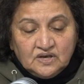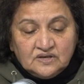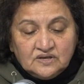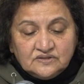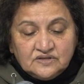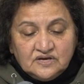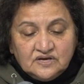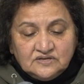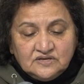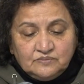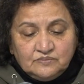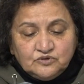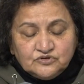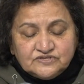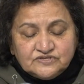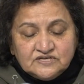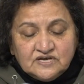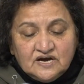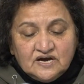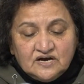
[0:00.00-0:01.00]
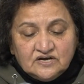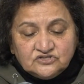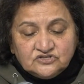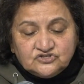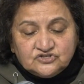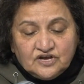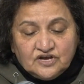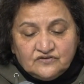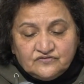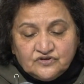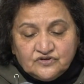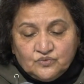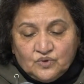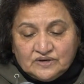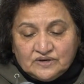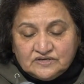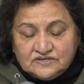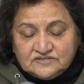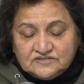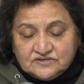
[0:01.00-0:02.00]
The NWC urged
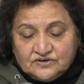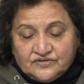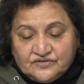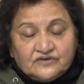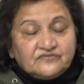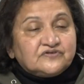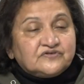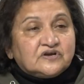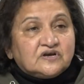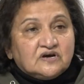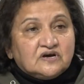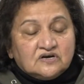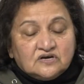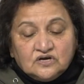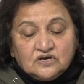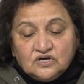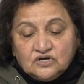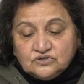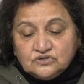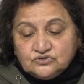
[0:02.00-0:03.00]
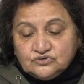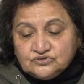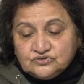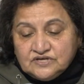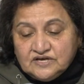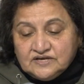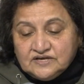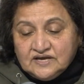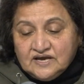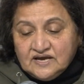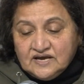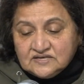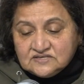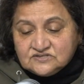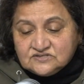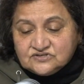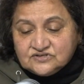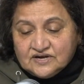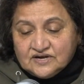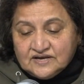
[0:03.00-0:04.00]
everyone in South Africa to take
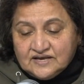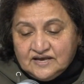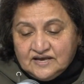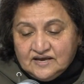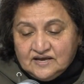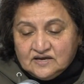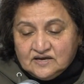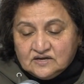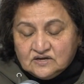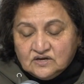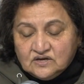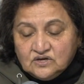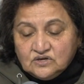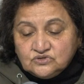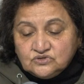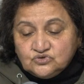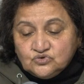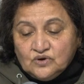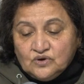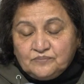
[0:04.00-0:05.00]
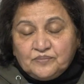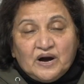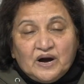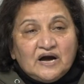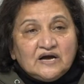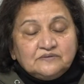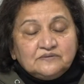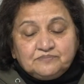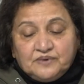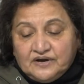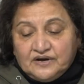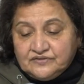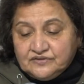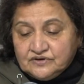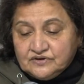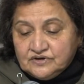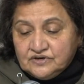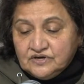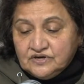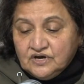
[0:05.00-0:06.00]
extra care to abide by
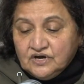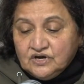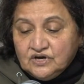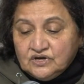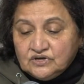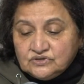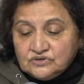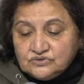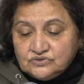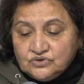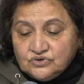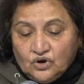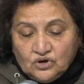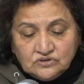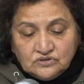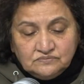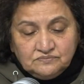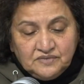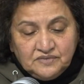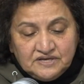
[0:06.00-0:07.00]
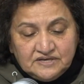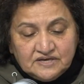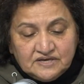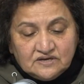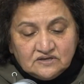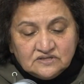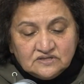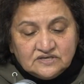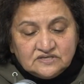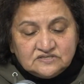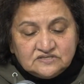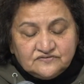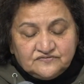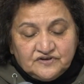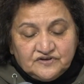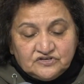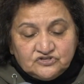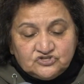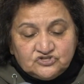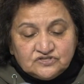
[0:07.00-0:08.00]
the non-medical
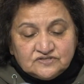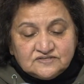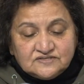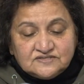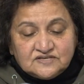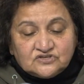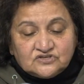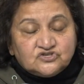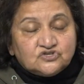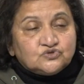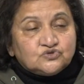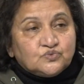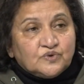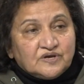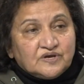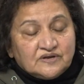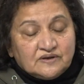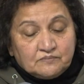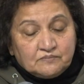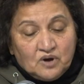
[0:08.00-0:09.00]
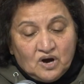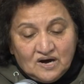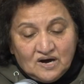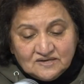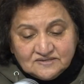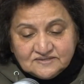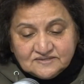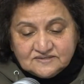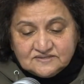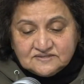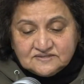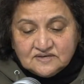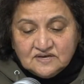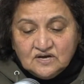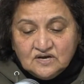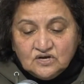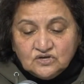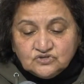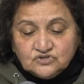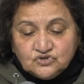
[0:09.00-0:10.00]
interventions such as wearing masks,
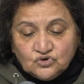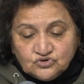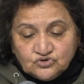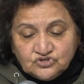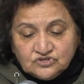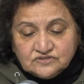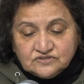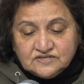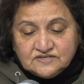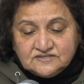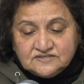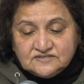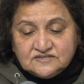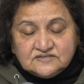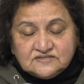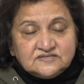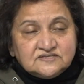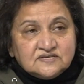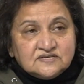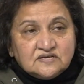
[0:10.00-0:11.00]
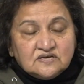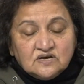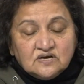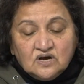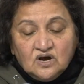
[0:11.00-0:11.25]
social distancing,